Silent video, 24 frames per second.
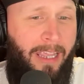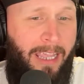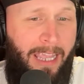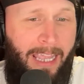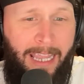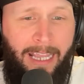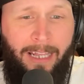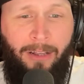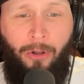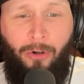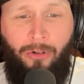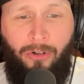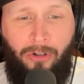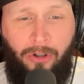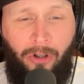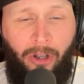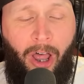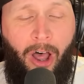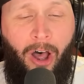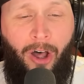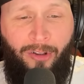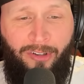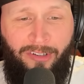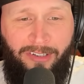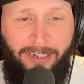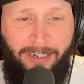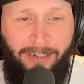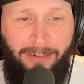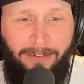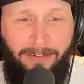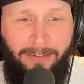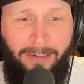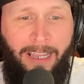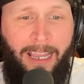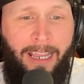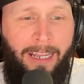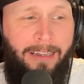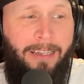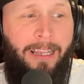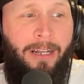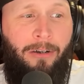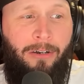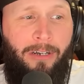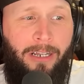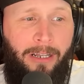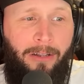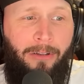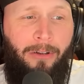he looked lost. He
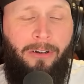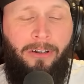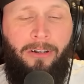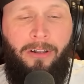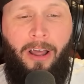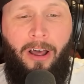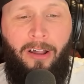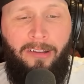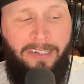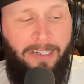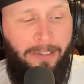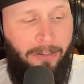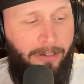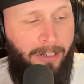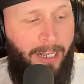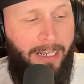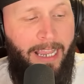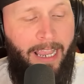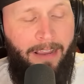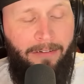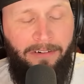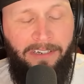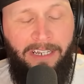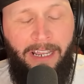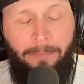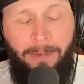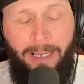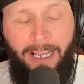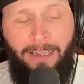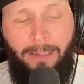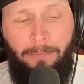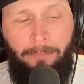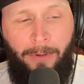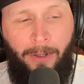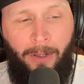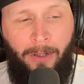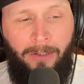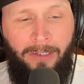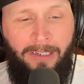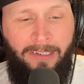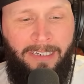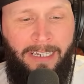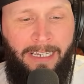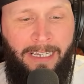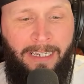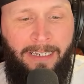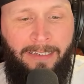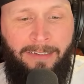literally yeah. looked lost. It looked like every time he got the ball in
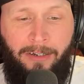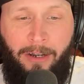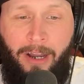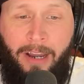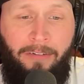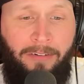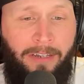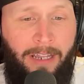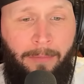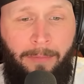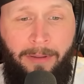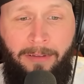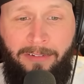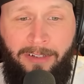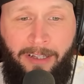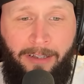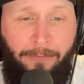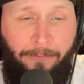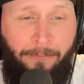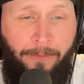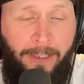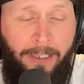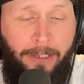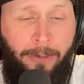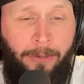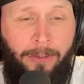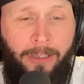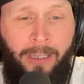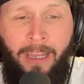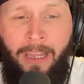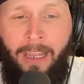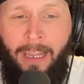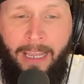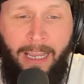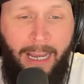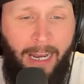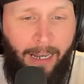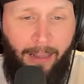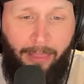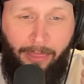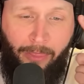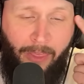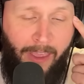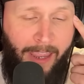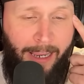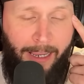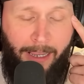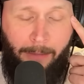his hands or every time he was on the field, he had to
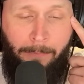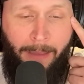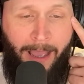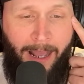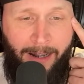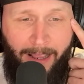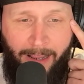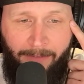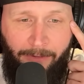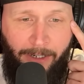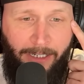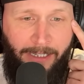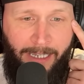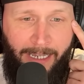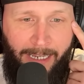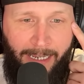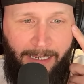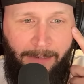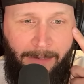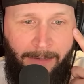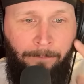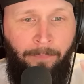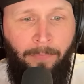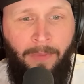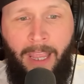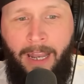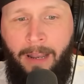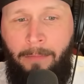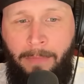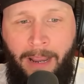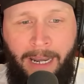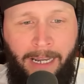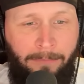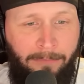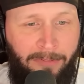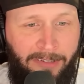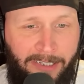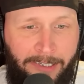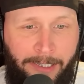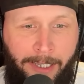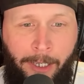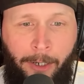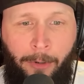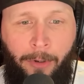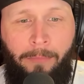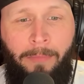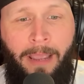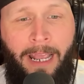think about everything. And it made yeah. him
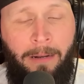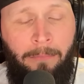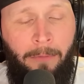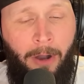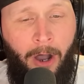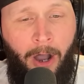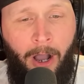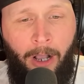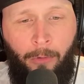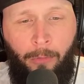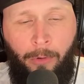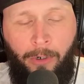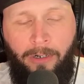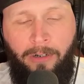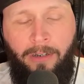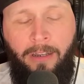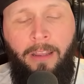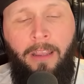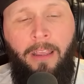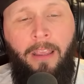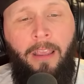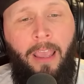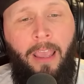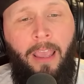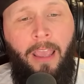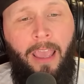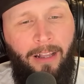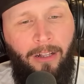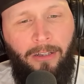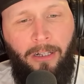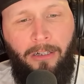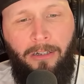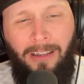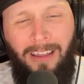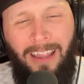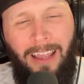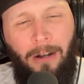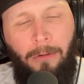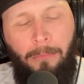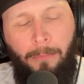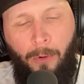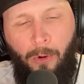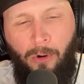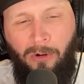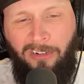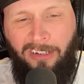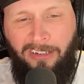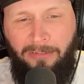slow, it made him awkward he looked a little
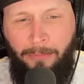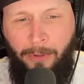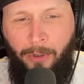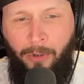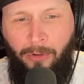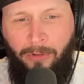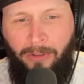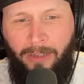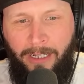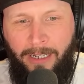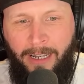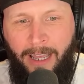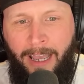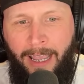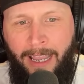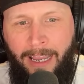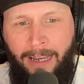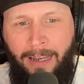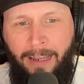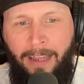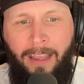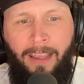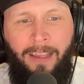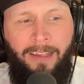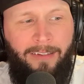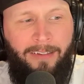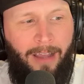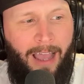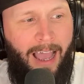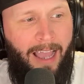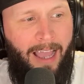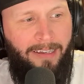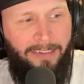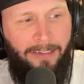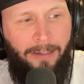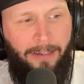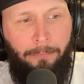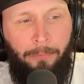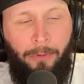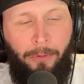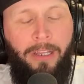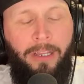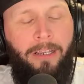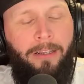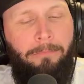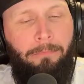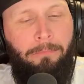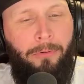more smooth tonight. So I saw
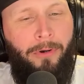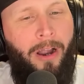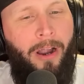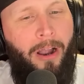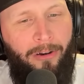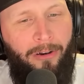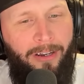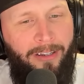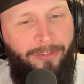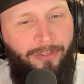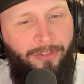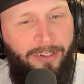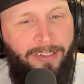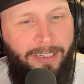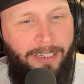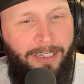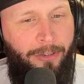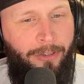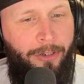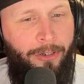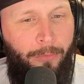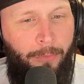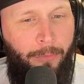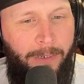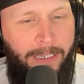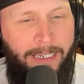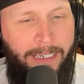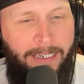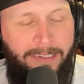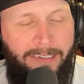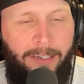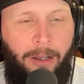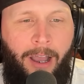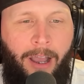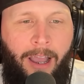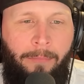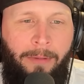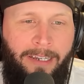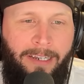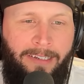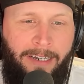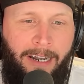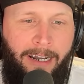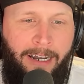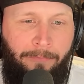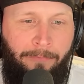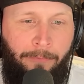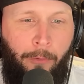pretty good progress just in two weeks. So I'm
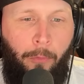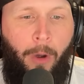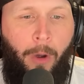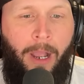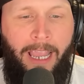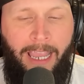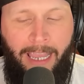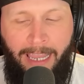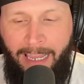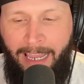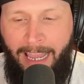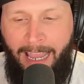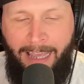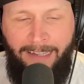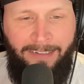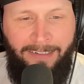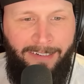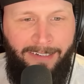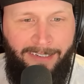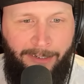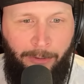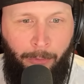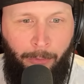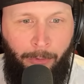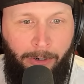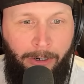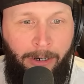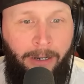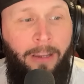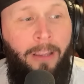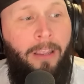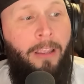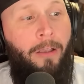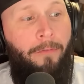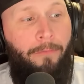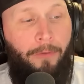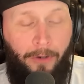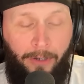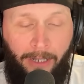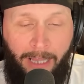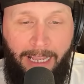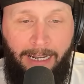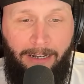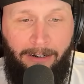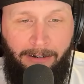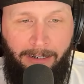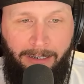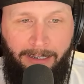excited for what he has in store for
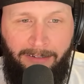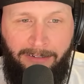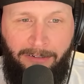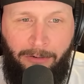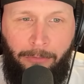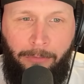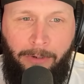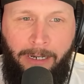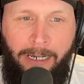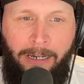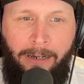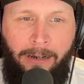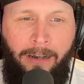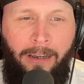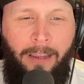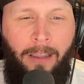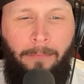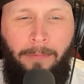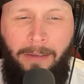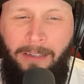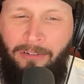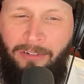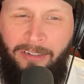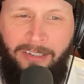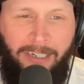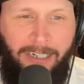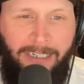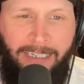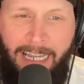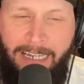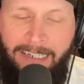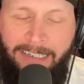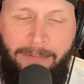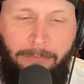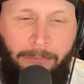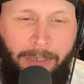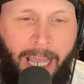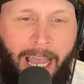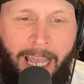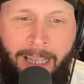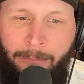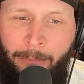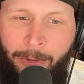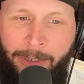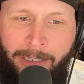later in his career. But it's just going to take some time